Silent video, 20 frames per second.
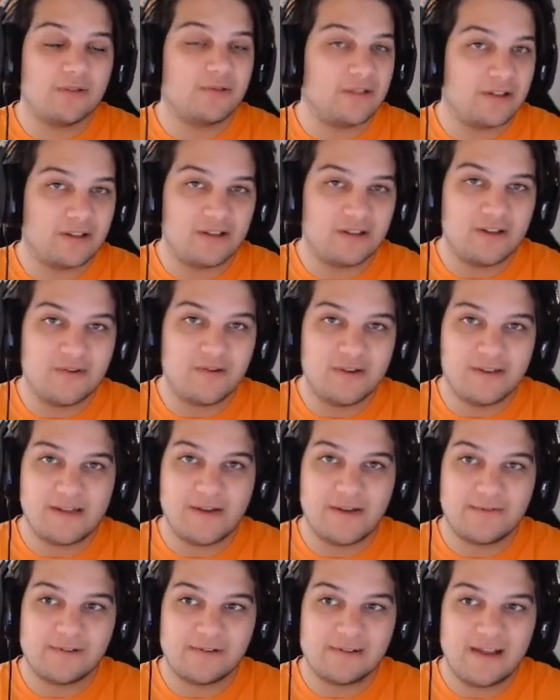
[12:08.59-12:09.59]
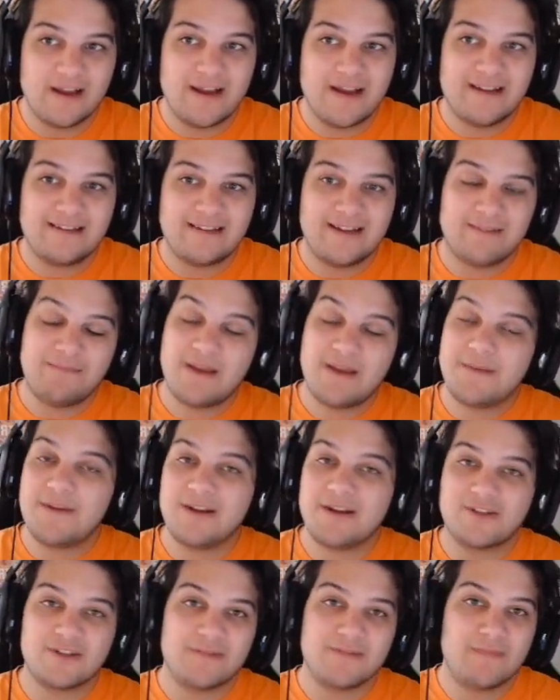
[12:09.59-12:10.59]
really good unit down the line. And
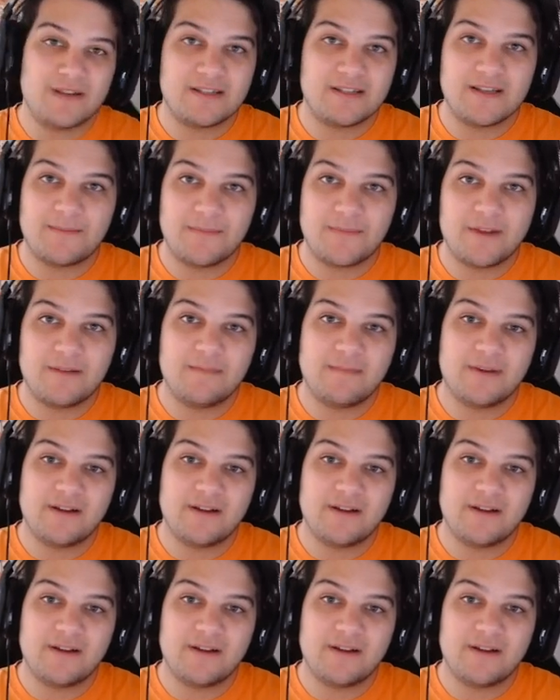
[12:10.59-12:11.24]
maybe I just missed something.